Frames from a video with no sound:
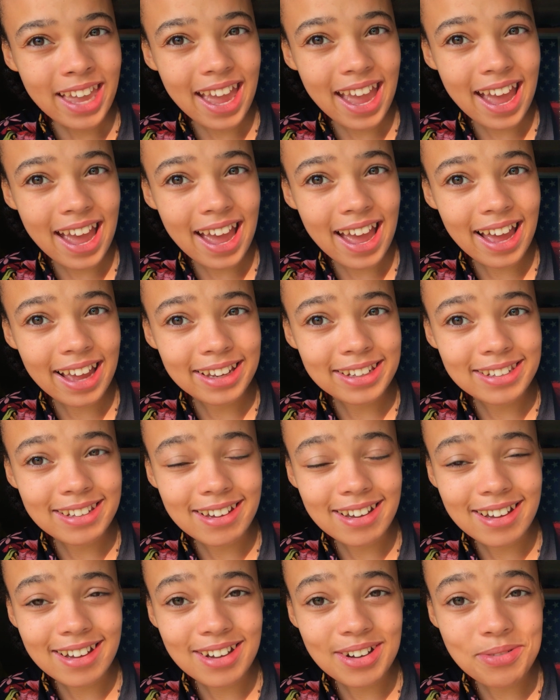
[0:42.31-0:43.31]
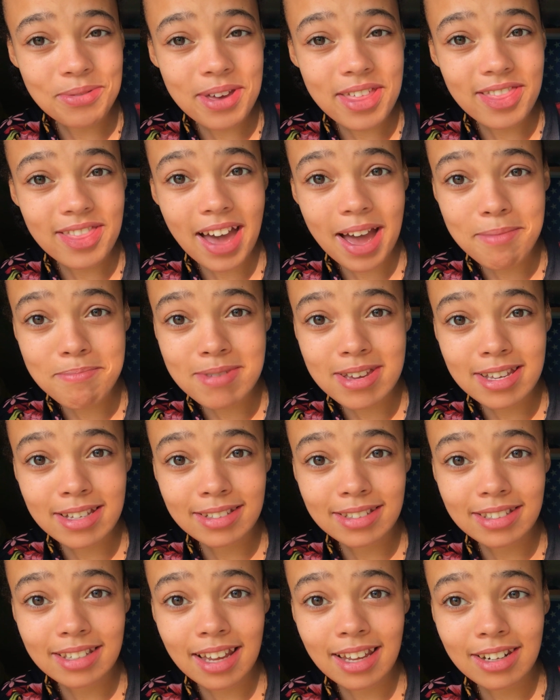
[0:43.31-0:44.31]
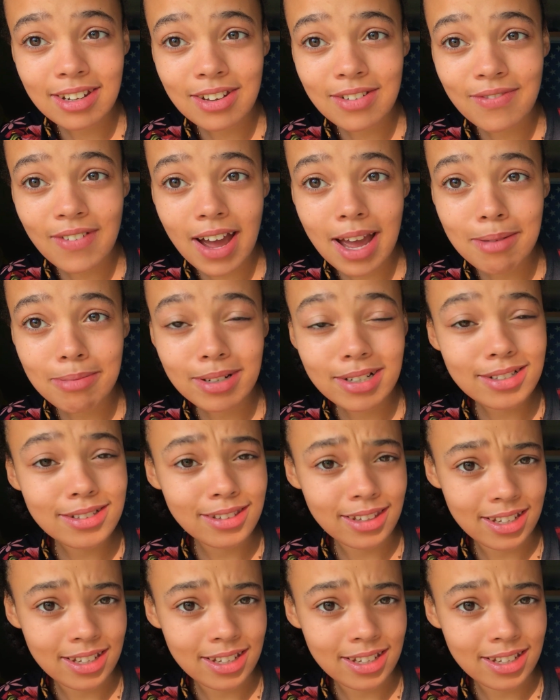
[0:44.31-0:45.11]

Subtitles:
And with that being said, good viber,